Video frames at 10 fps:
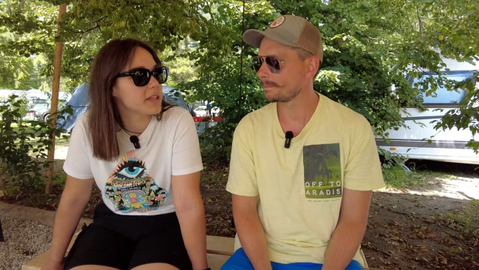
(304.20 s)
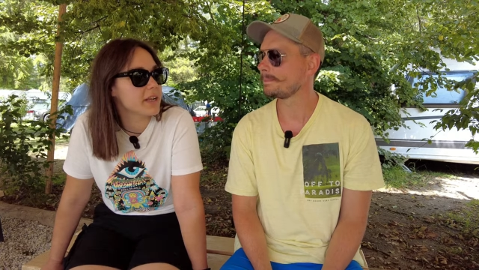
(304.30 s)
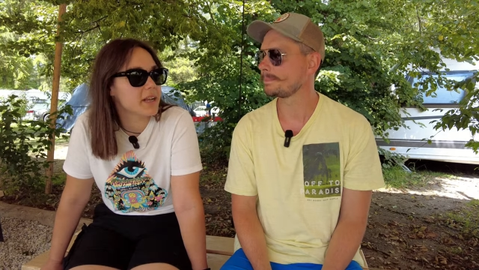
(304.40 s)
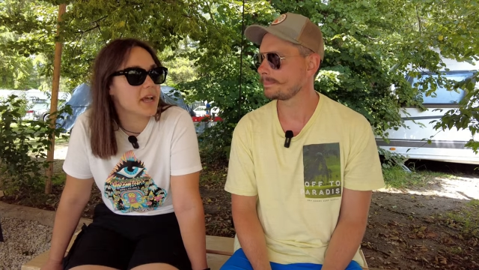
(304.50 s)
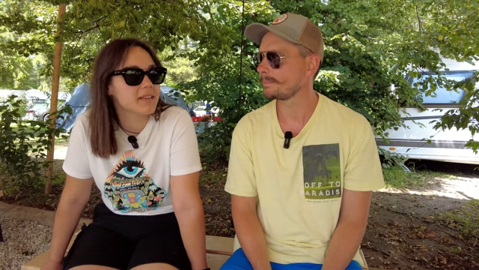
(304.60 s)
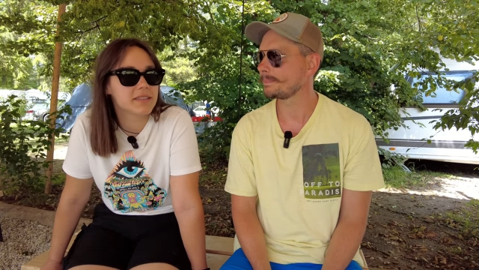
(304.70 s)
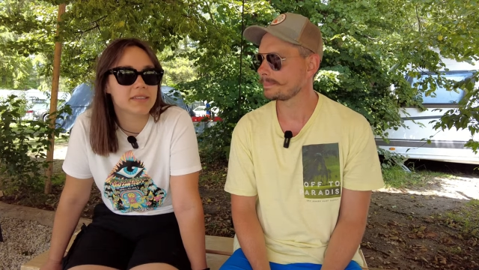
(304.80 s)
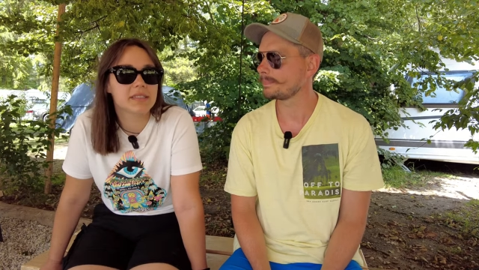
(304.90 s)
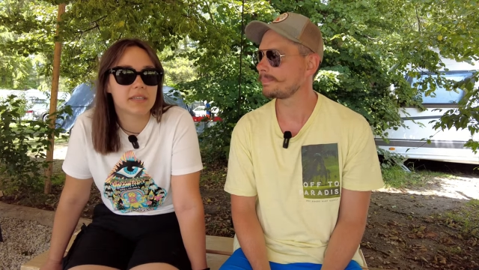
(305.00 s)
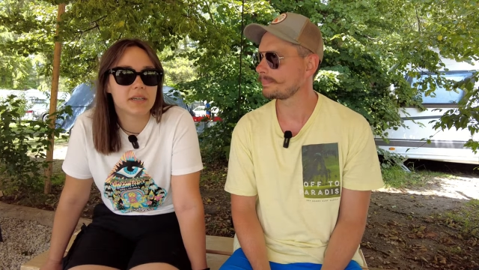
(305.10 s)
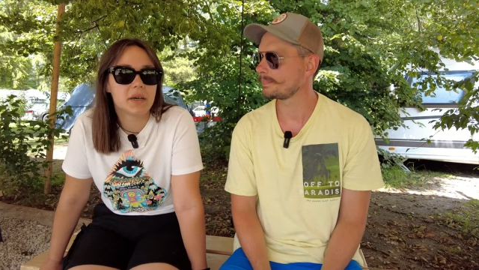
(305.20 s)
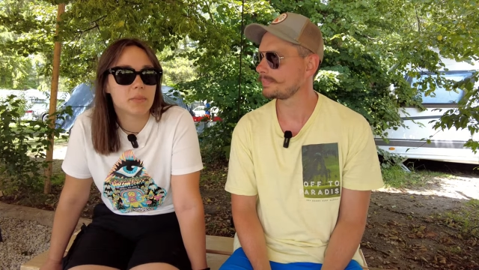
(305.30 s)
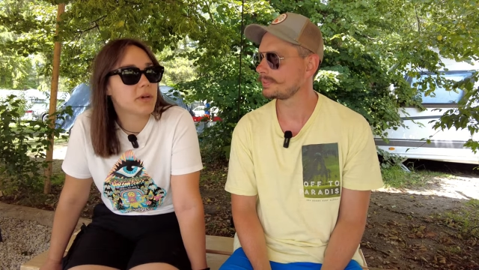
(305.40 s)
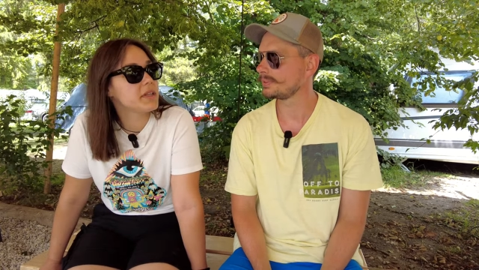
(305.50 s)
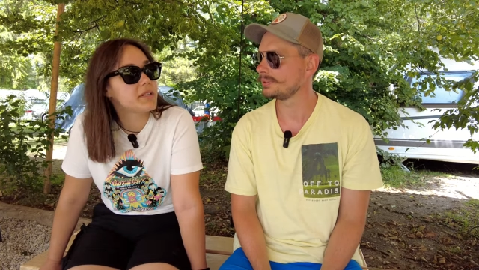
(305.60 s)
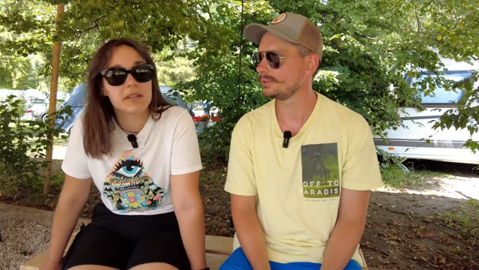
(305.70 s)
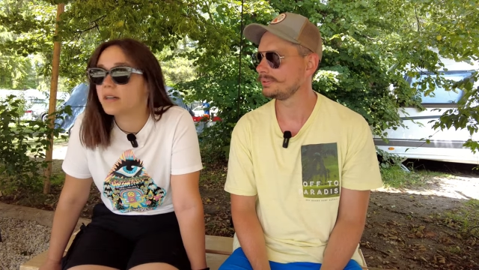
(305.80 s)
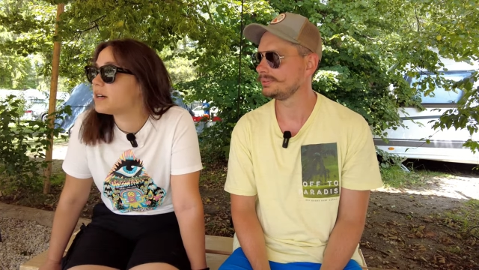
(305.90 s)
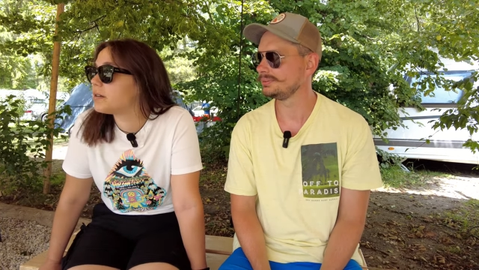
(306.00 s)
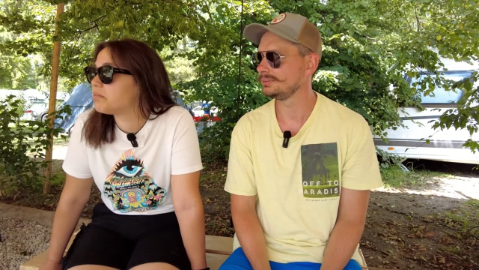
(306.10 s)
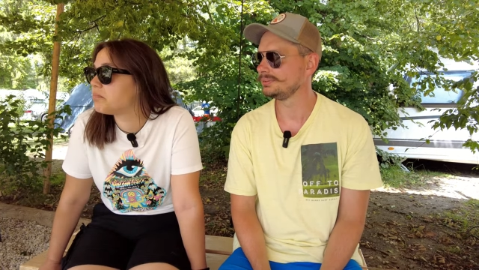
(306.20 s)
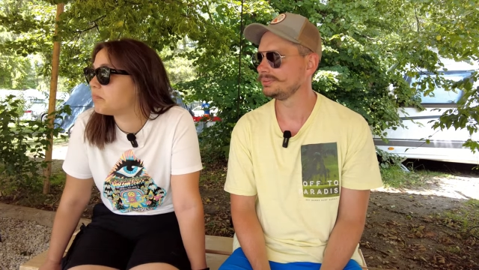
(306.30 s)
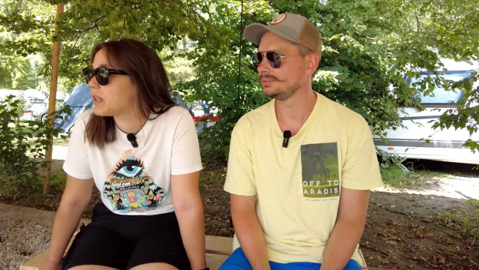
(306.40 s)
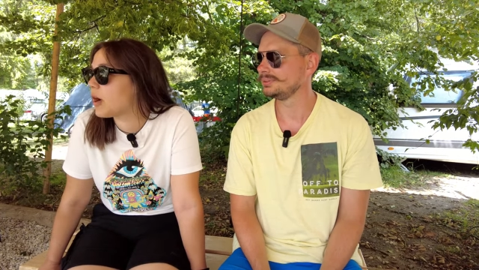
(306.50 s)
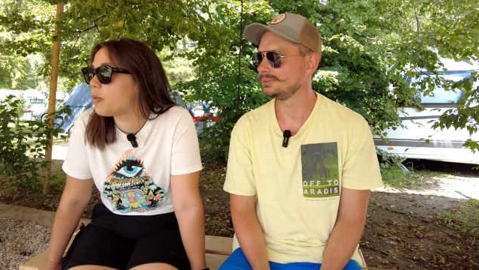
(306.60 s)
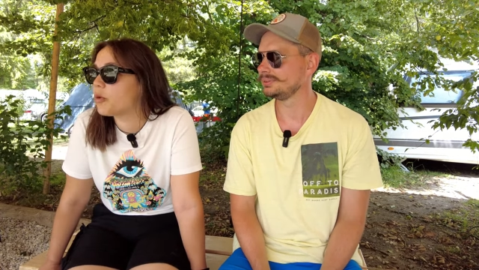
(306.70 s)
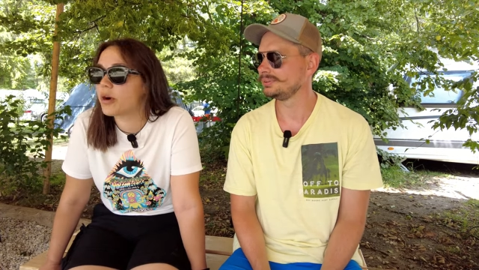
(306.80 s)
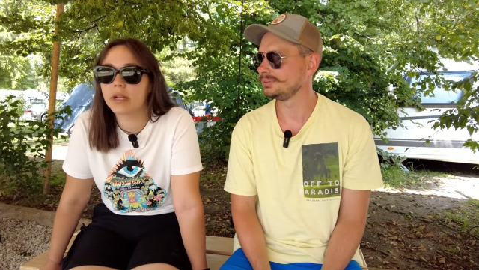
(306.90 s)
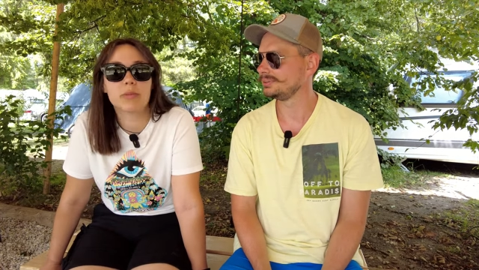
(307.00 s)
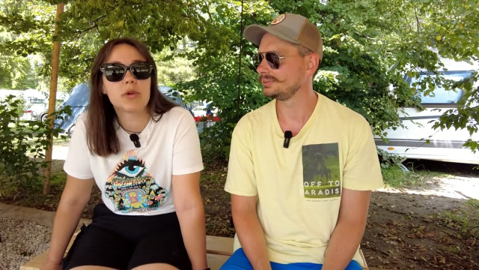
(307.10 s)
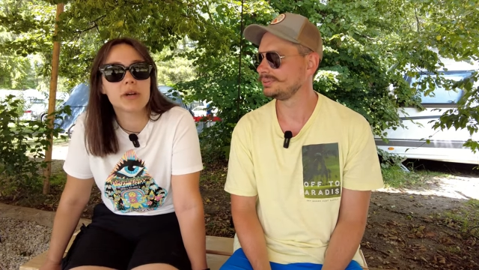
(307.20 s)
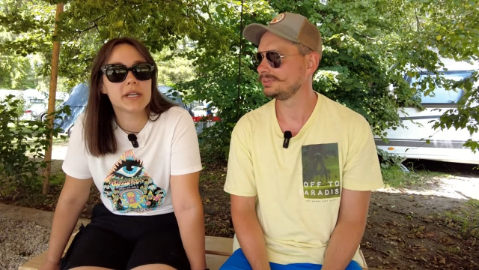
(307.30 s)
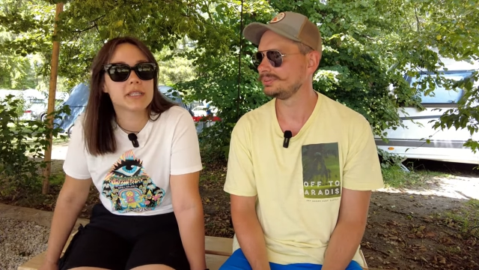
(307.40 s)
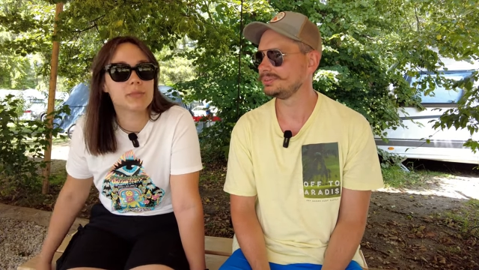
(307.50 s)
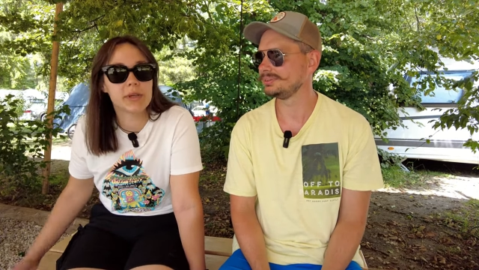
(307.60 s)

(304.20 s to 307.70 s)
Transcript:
Speaker 1: like that. But um, now more and more it's